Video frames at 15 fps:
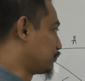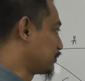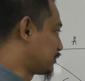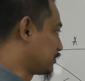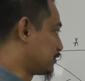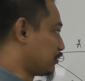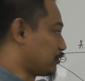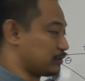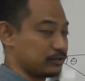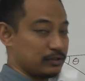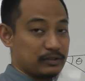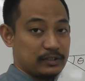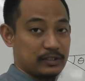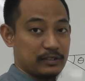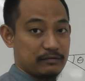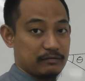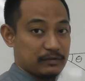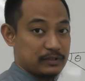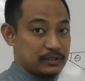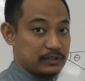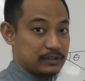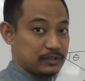which is the horizontal and
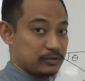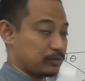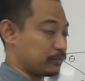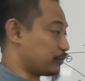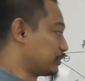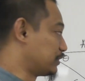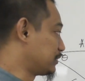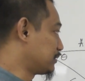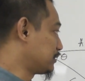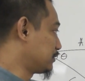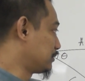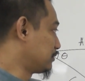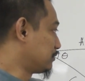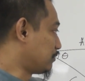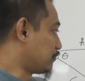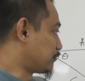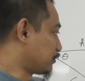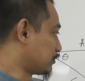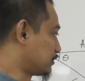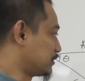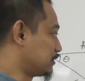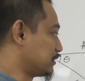vertical component. Of
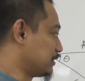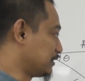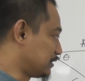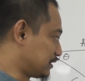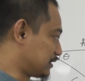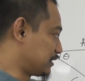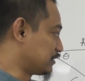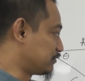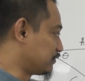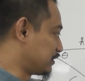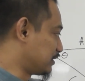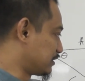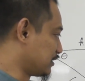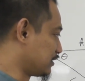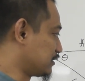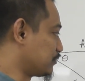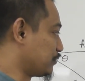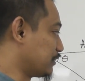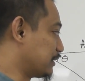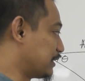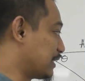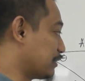course, in this case, vertical is
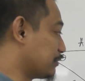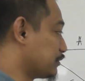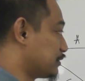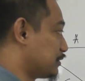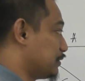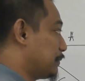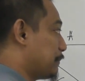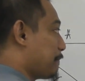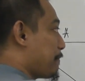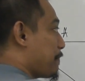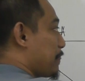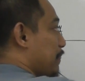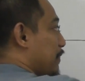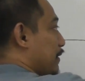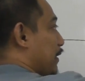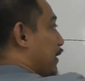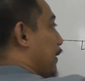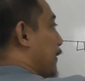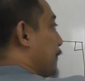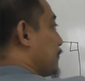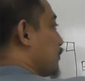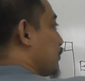going down.
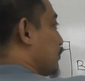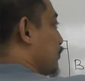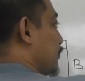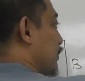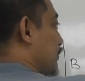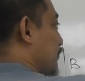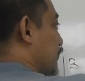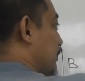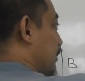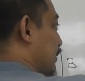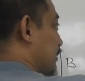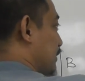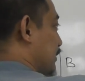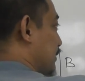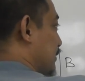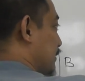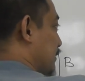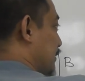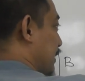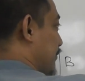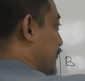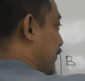So we can say this is
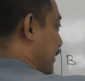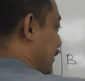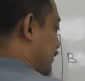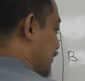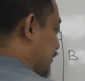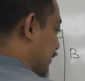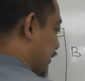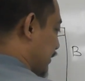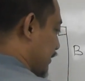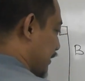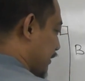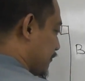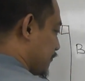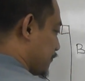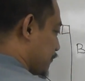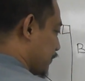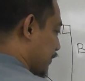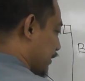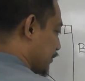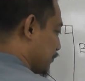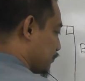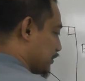fx and
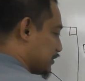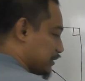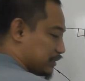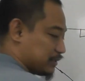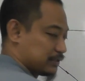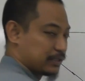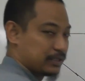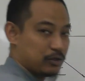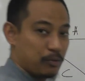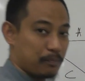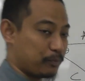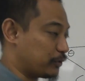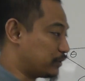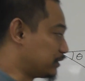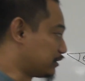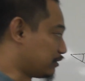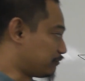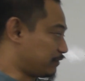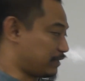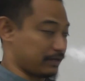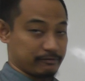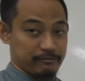fy, which is the component
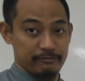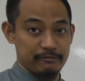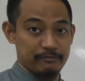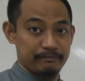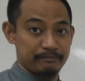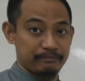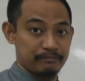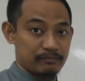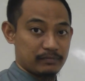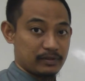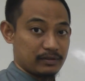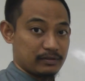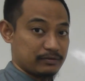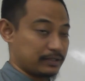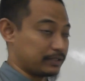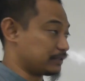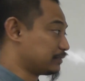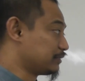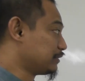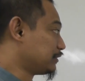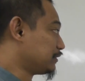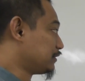of f, right?
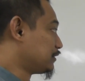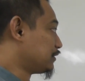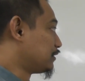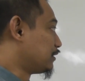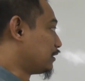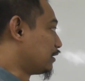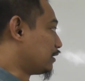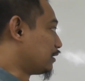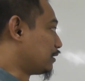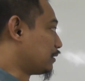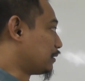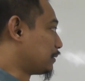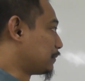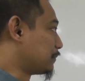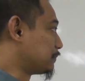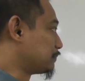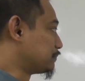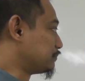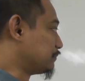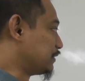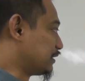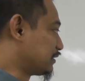
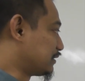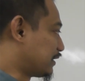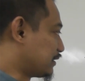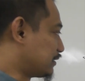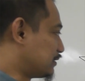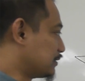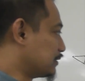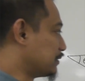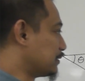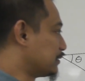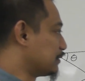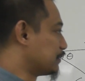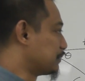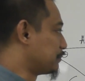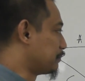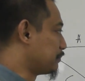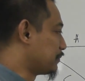Meaning that the